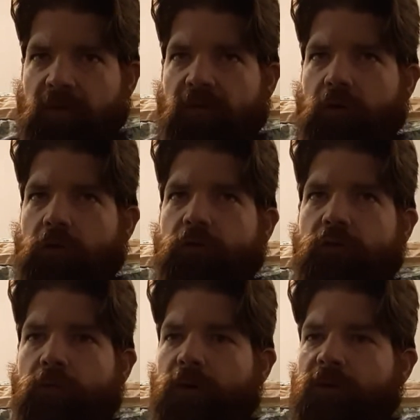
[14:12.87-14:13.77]
it's
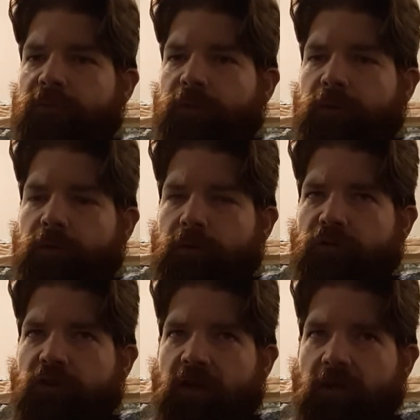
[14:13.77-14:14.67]
also offering her a
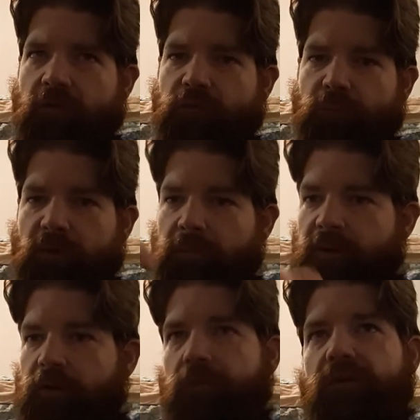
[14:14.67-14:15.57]
chance to
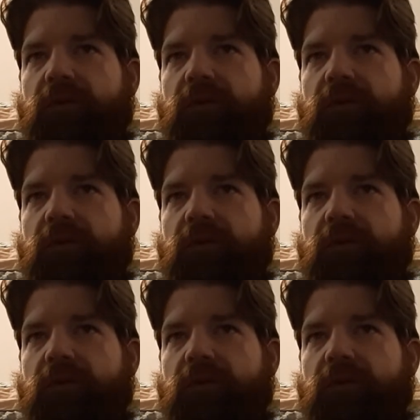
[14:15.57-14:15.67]
rebuild